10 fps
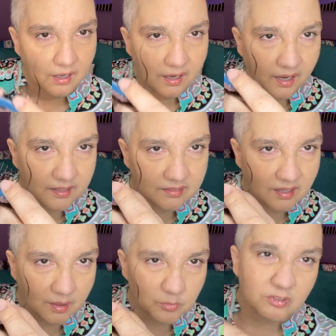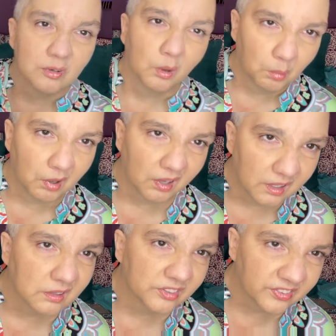anytime soon are like
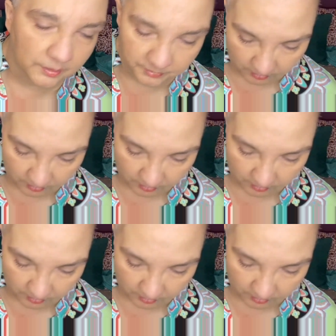slim to